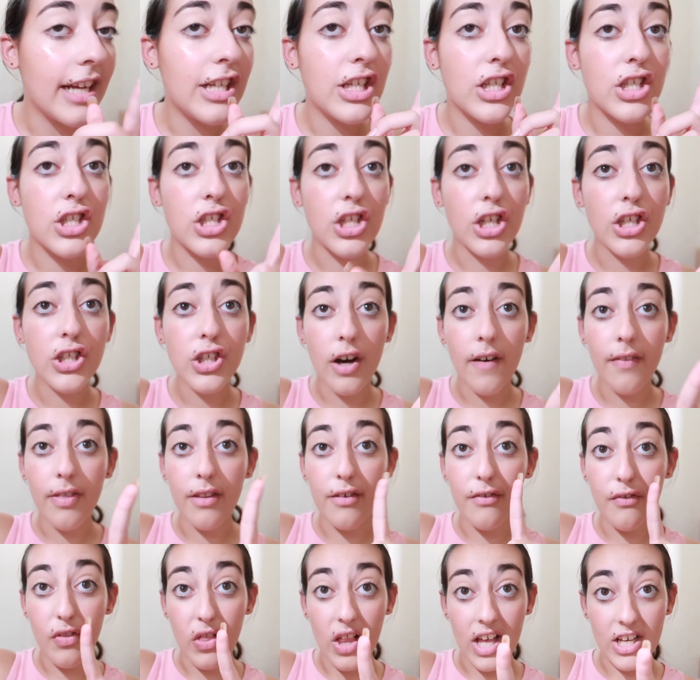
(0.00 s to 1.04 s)
just turned on the
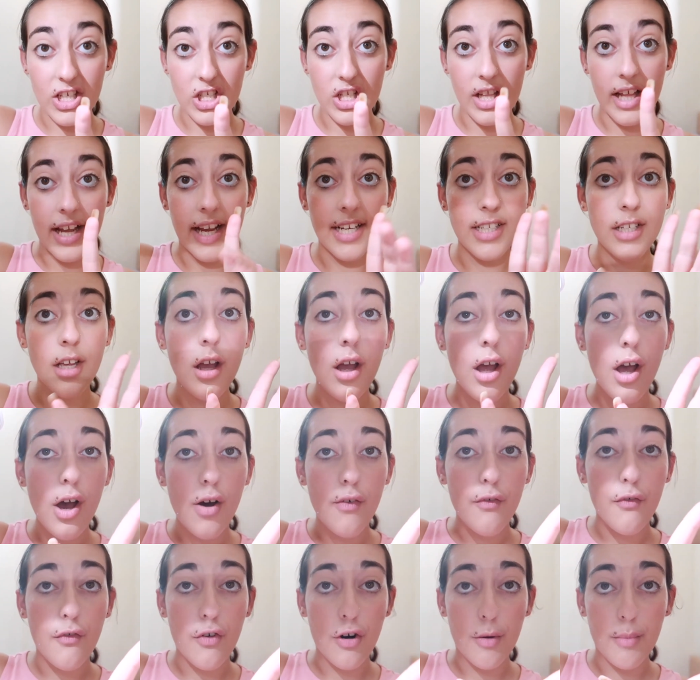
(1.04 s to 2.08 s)
flashlight
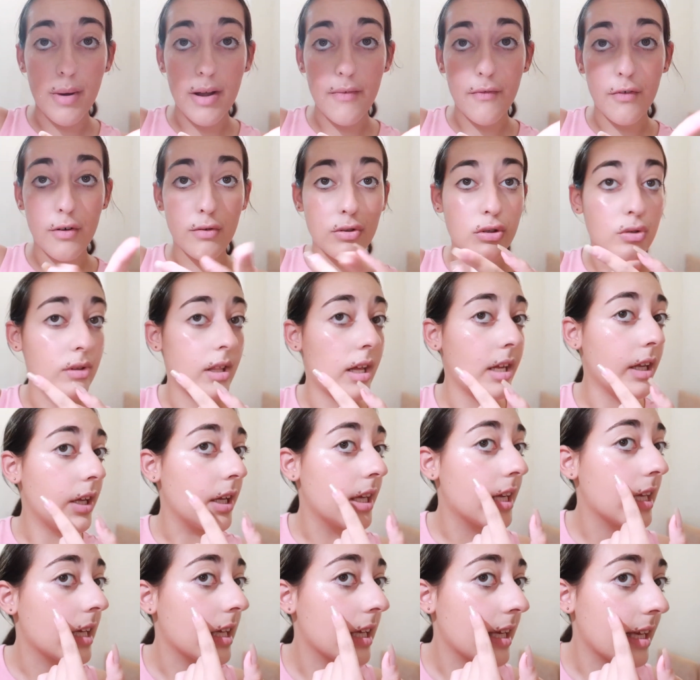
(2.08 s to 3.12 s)
from my phone so that you
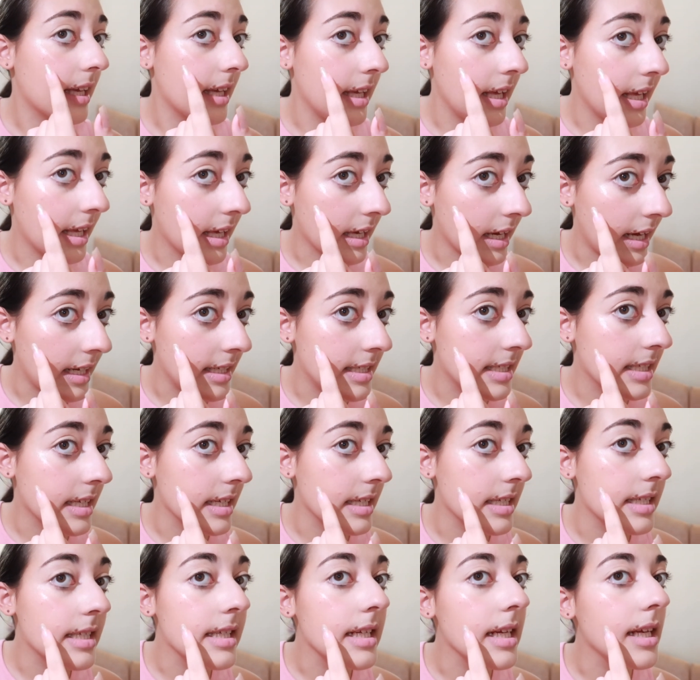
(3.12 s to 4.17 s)
guys
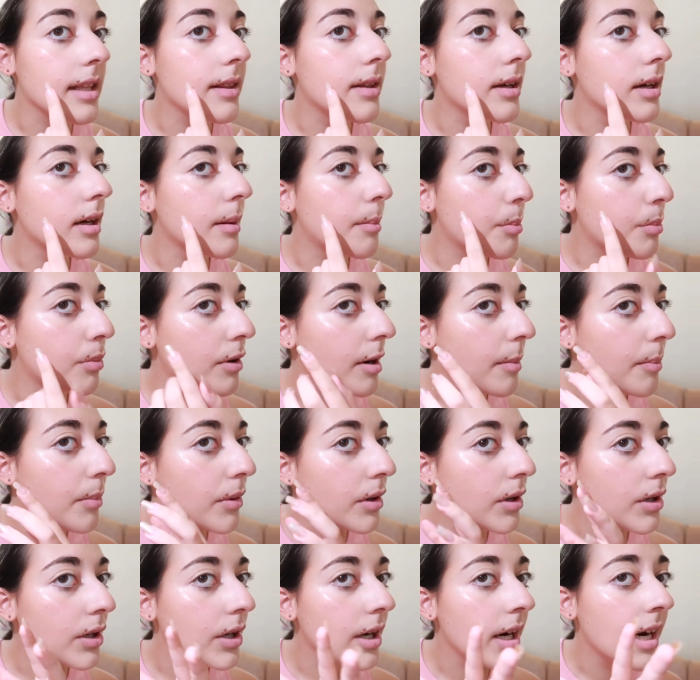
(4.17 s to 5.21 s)
can see the
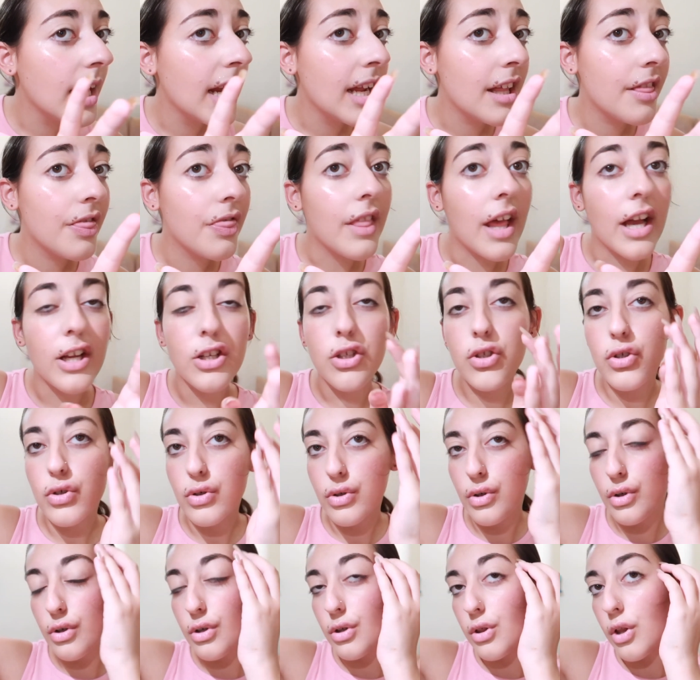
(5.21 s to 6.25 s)
proper
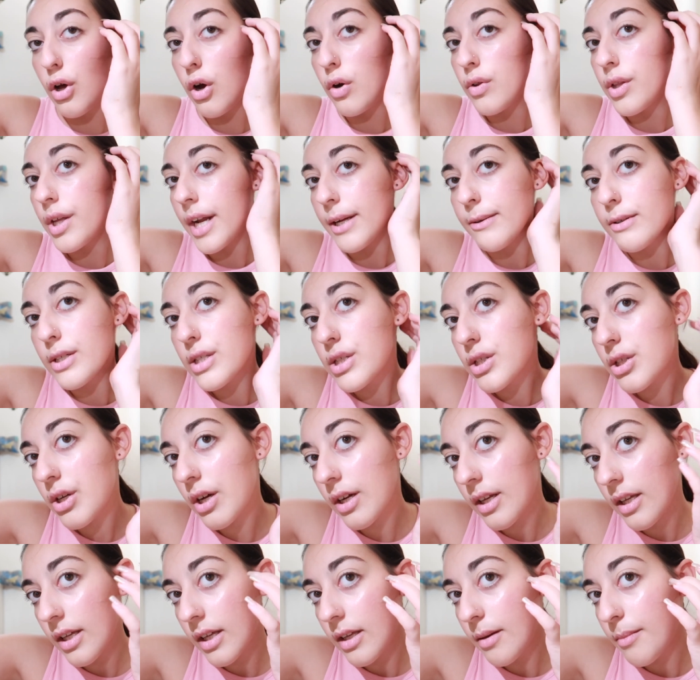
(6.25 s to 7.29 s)
natural glow that I was
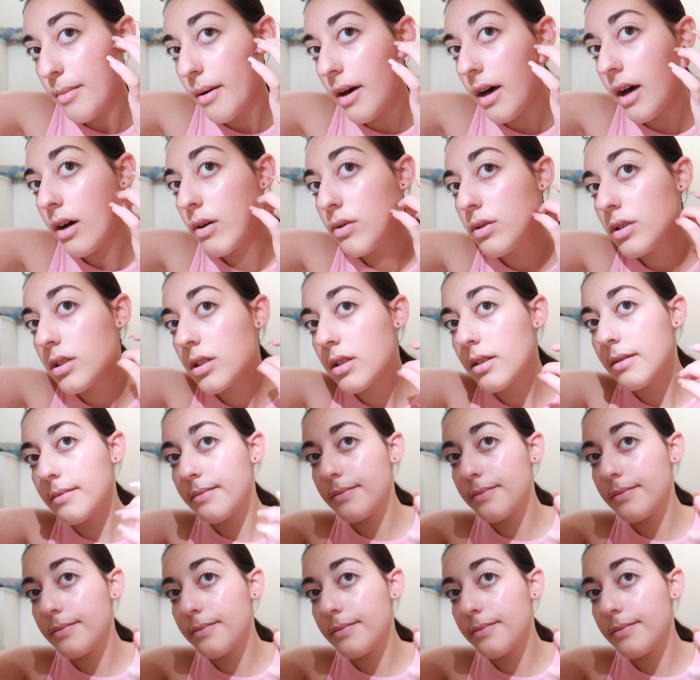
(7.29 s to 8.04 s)
talking about.